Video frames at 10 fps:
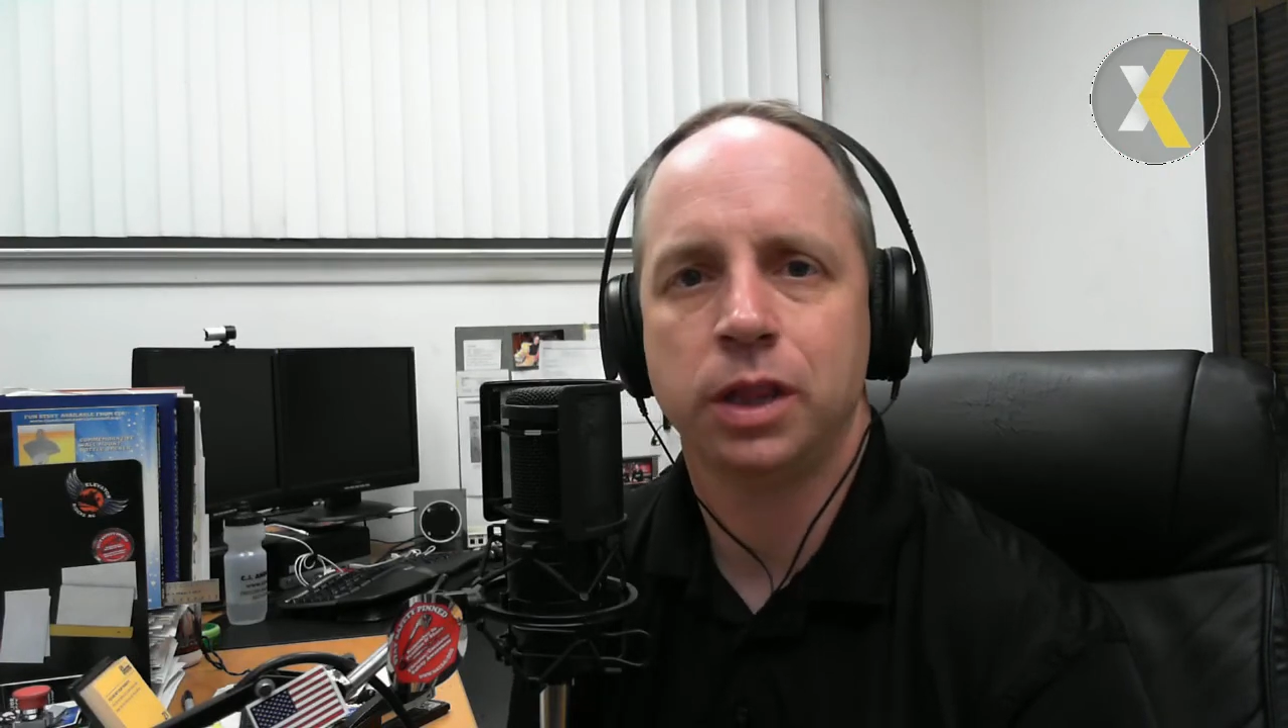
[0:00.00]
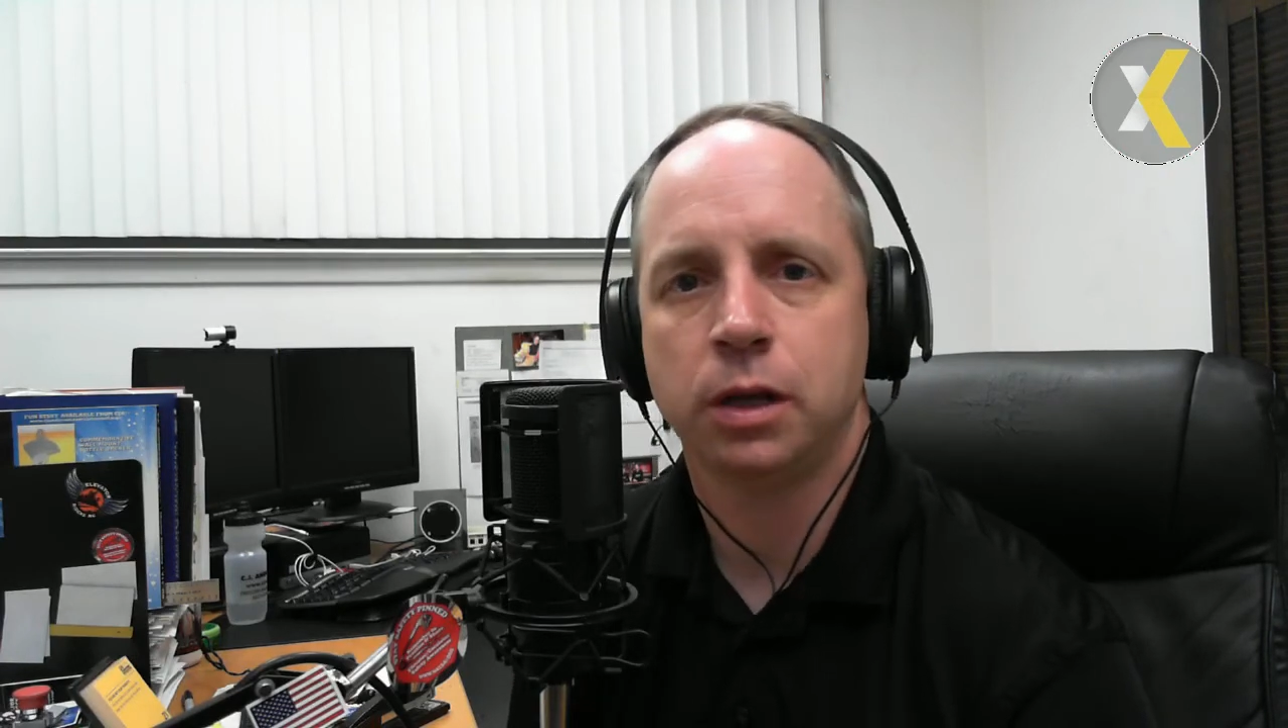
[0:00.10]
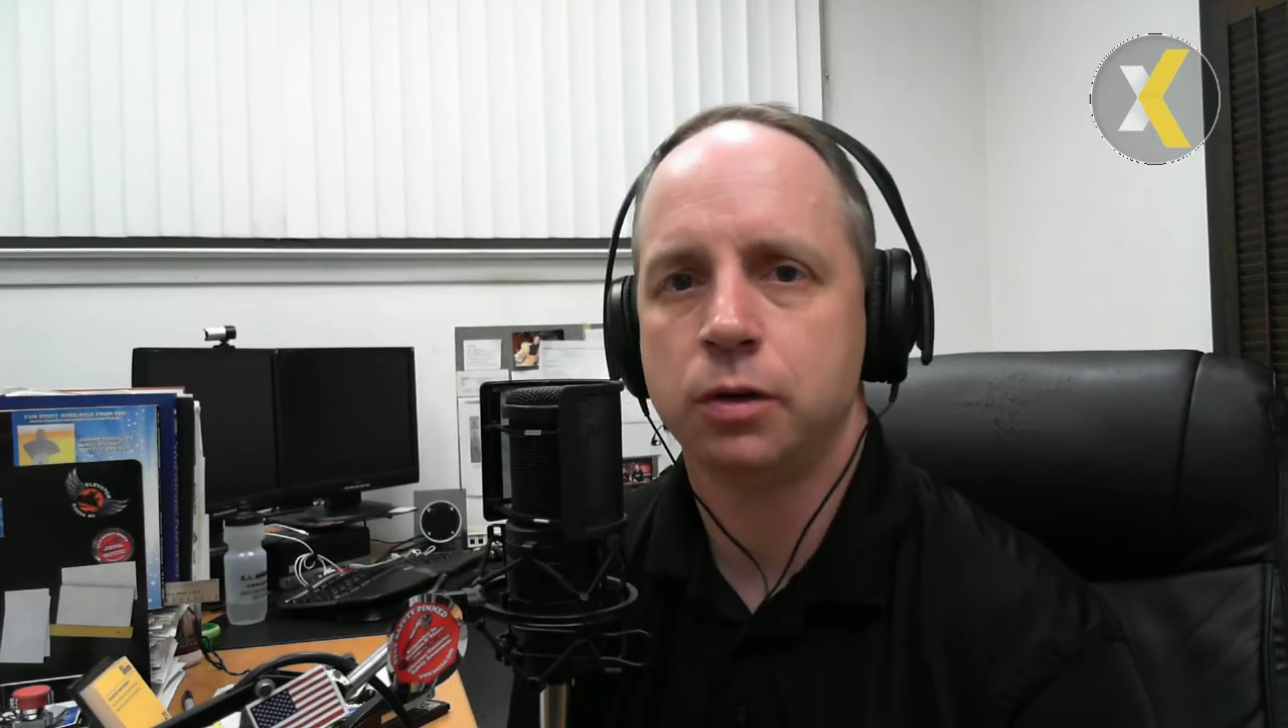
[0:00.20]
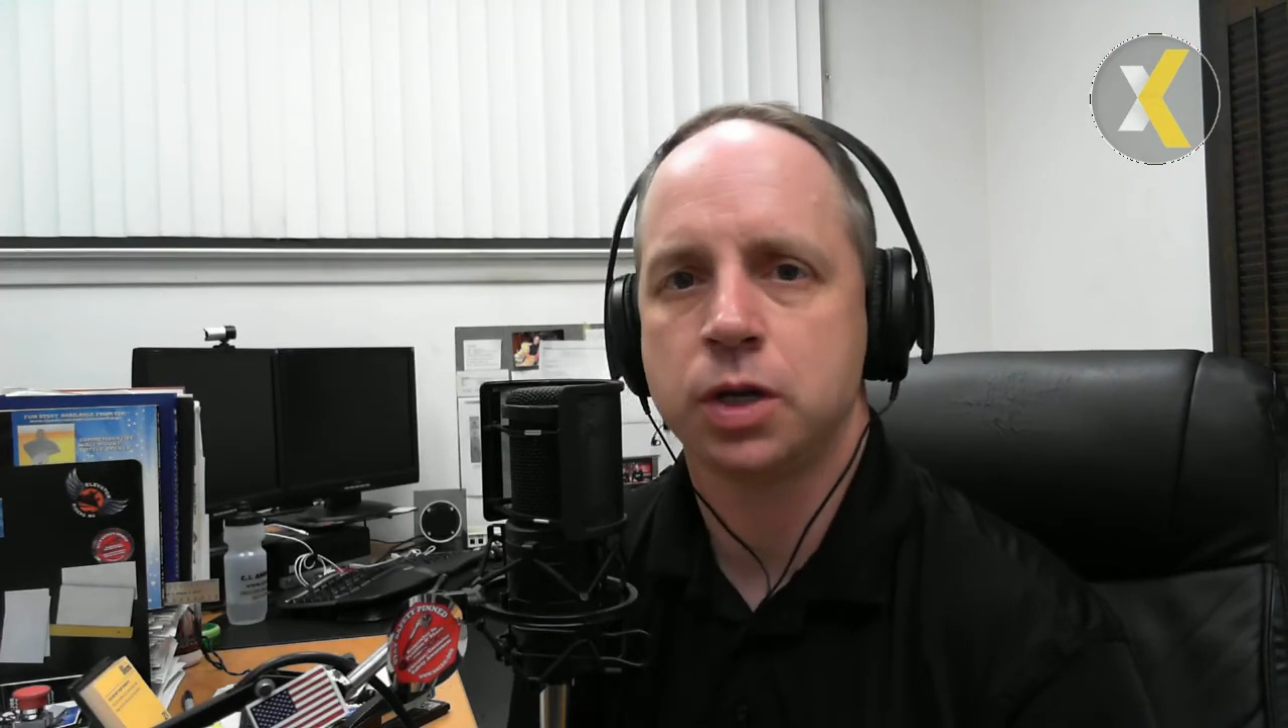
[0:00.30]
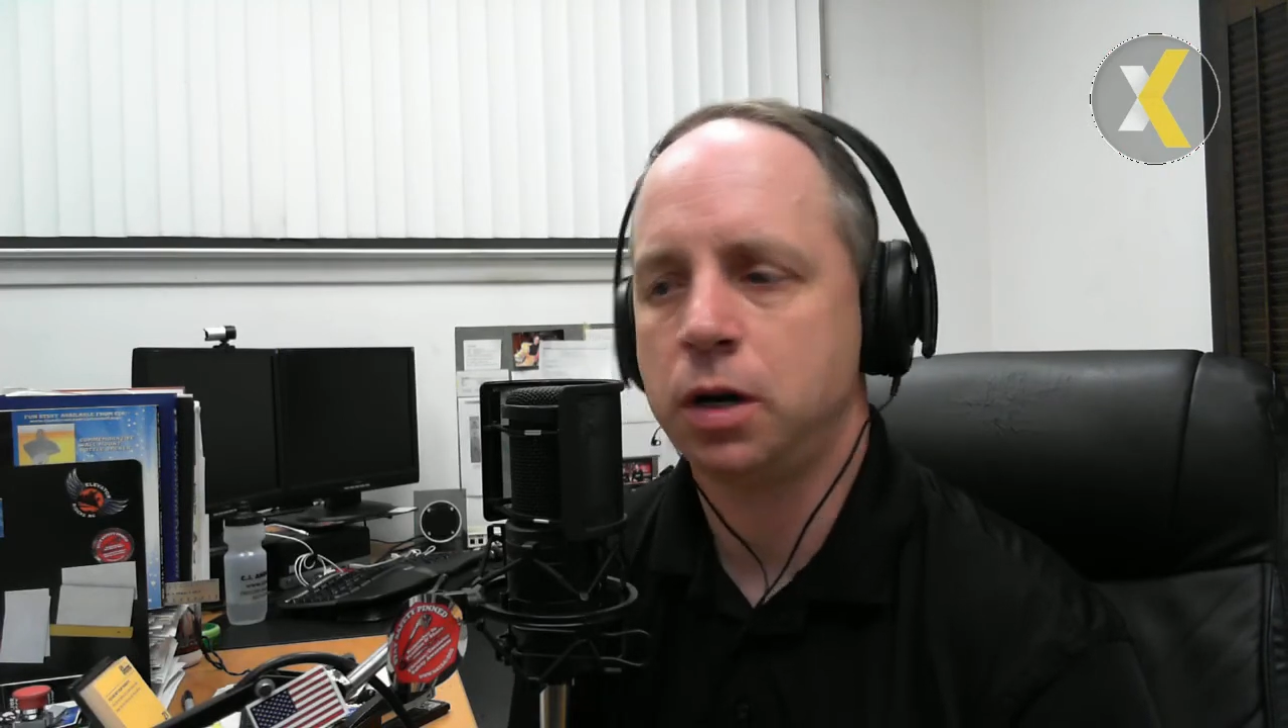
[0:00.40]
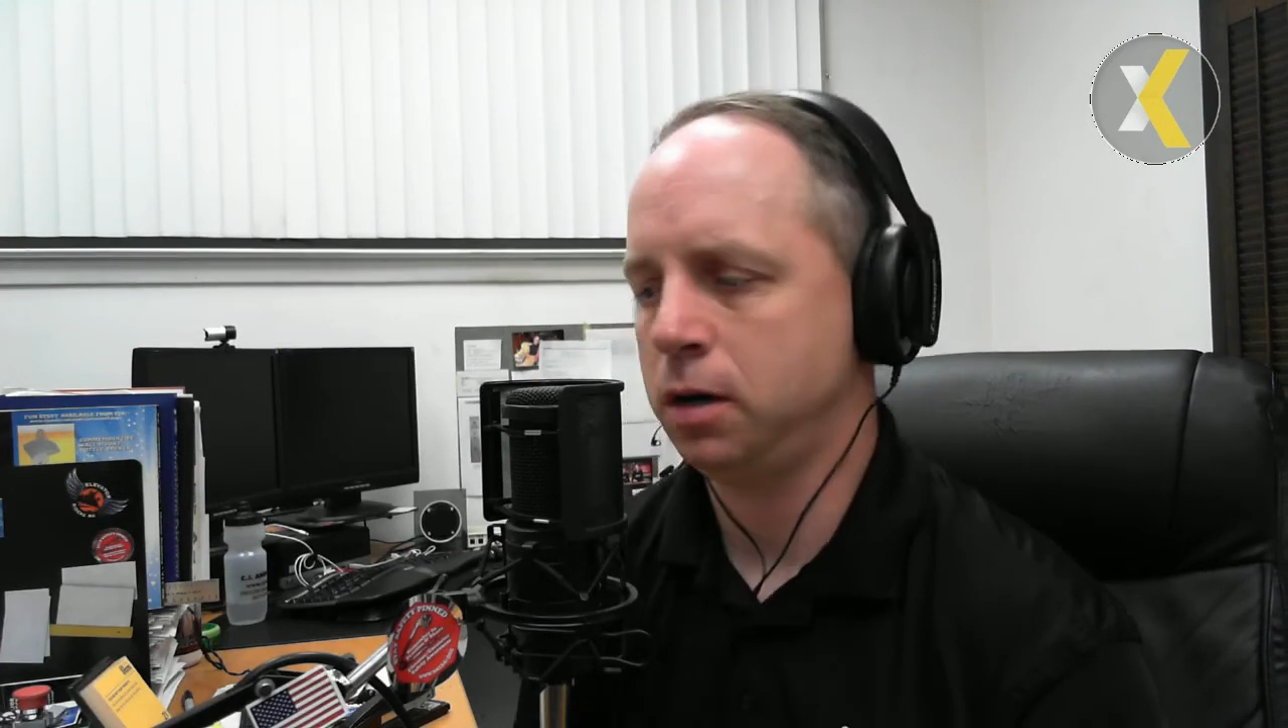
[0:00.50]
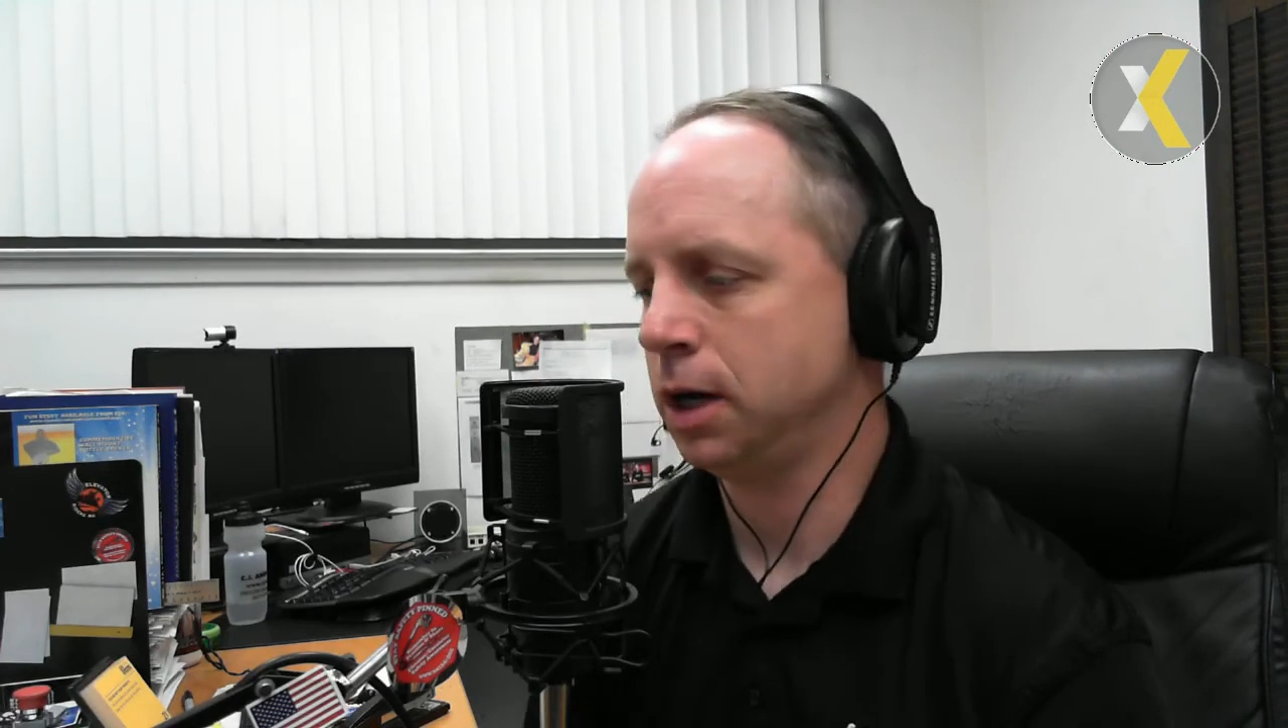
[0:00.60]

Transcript: those are.